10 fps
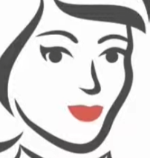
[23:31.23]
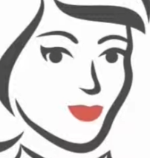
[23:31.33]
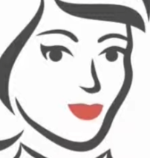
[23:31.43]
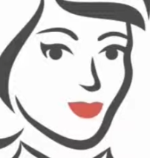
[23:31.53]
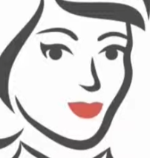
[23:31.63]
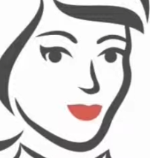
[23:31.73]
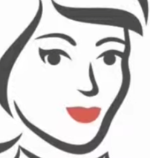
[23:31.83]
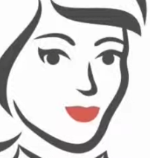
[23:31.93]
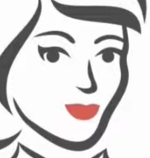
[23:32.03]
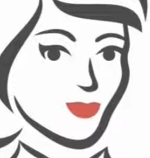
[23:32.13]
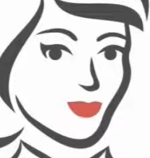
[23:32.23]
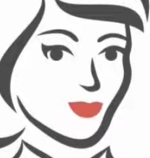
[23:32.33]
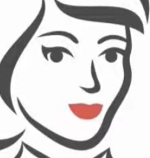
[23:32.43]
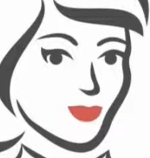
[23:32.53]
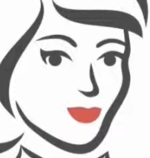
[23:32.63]
if we haven't thought
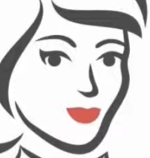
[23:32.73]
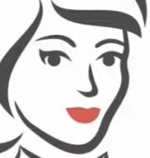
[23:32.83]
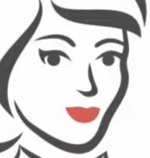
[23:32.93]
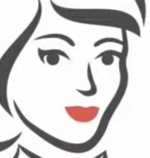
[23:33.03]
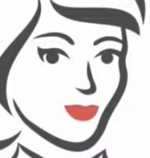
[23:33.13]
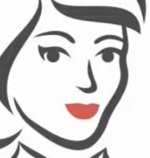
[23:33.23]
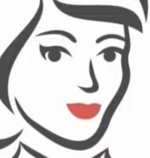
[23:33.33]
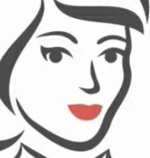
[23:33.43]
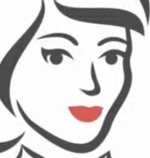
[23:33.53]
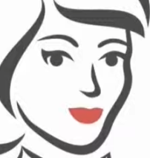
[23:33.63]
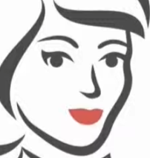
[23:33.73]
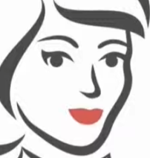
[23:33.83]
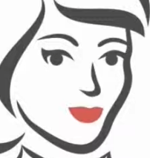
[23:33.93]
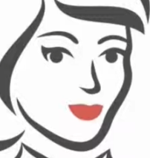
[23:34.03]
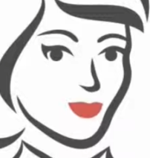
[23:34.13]
of things that are
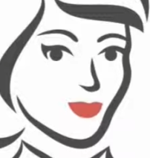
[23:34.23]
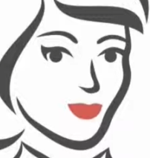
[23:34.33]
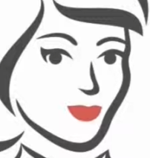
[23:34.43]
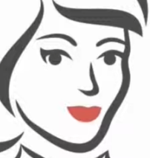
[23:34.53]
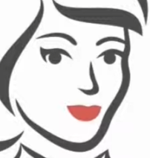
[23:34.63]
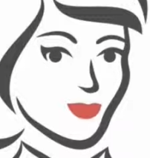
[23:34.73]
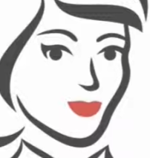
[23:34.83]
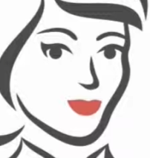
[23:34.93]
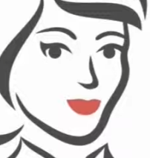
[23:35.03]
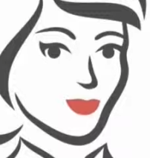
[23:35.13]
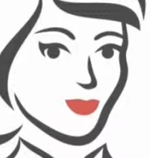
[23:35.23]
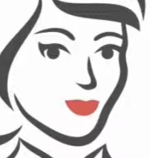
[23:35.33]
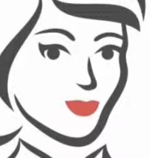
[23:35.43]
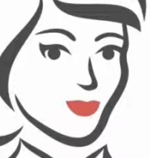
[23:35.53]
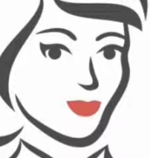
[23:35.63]
impossible for
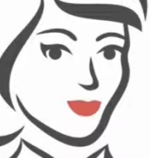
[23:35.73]
us,